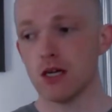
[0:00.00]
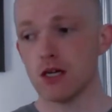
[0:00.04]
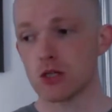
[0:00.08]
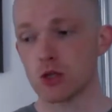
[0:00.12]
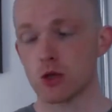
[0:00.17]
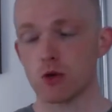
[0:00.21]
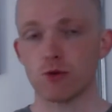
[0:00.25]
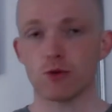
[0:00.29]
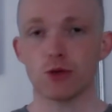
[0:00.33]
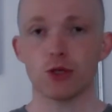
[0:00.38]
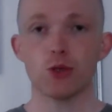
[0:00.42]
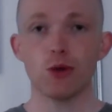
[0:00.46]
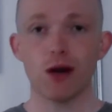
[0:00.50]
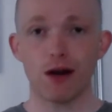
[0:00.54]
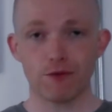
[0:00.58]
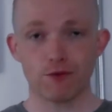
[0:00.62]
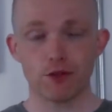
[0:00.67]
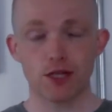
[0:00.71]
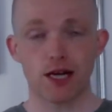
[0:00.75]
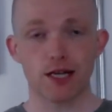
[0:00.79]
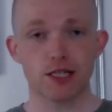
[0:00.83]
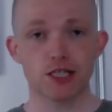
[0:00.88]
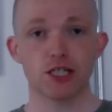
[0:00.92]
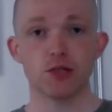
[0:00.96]
So you have
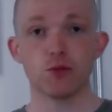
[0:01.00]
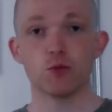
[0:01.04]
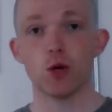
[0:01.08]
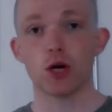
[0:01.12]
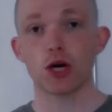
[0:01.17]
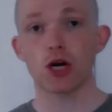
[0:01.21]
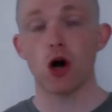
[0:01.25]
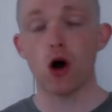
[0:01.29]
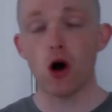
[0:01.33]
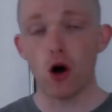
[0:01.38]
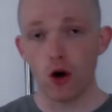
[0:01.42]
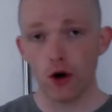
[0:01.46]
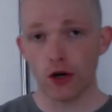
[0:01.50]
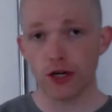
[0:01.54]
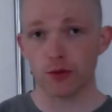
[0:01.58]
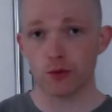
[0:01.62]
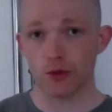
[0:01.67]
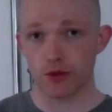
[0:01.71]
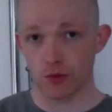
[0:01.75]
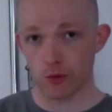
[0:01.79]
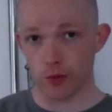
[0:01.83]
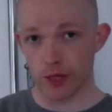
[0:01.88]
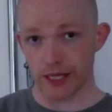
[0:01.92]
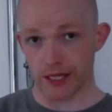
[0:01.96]
to actually work harder
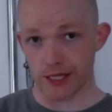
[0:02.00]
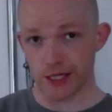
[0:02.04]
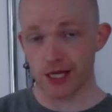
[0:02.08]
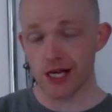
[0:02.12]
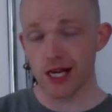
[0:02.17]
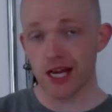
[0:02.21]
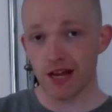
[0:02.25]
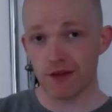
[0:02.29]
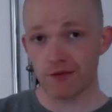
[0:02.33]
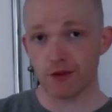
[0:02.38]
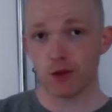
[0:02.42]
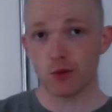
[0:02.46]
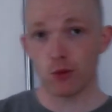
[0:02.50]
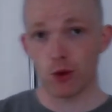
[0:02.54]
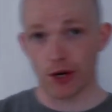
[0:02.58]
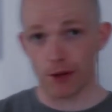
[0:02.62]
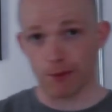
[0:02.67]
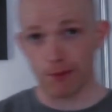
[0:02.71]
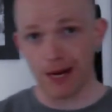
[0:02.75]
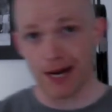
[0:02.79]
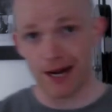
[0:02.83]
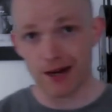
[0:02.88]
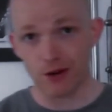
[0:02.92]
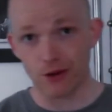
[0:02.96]
with weights if you
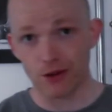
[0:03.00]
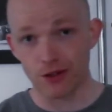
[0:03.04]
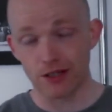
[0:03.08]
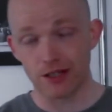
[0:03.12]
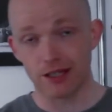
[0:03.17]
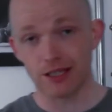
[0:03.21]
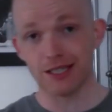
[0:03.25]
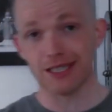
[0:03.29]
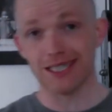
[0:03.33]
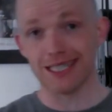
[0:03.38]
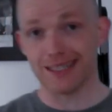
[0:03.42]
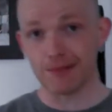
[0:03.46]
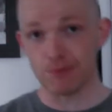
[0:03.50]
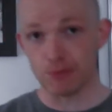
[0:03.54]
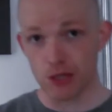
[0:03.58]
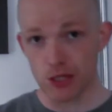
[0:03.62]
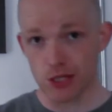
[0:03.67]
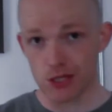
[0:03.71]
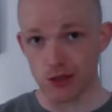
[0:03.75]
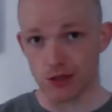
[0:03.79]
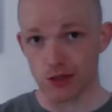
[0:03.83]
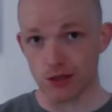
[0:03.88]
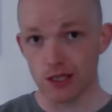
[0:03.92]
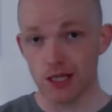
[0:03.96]
want to pack on lean
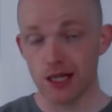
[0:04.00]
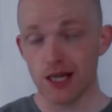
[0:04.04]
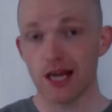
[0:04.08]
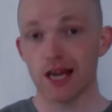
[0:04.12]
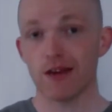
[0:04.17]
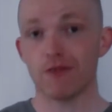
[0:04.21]
muscle.